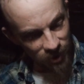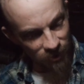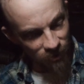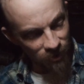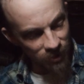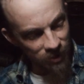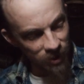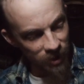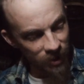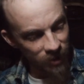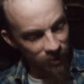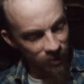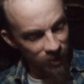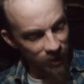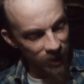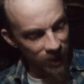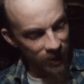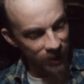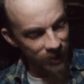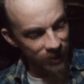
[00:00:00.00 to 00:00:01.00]
two
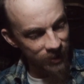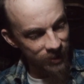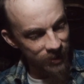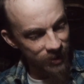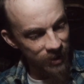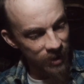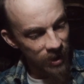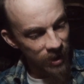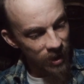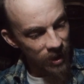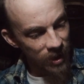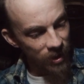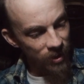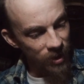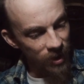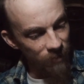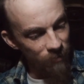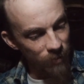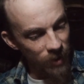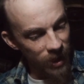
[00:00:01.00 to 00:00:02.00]
glittering eyes
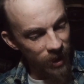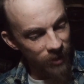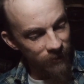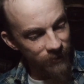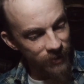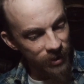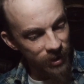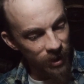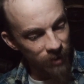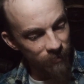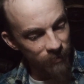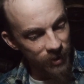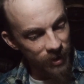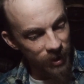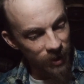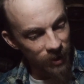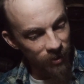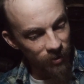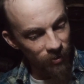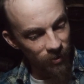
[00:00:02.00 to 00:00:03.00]
that might have seemed
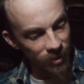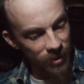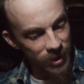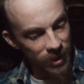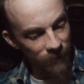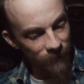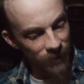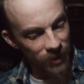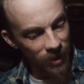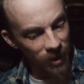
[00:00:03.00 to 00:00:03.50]
dangerous if he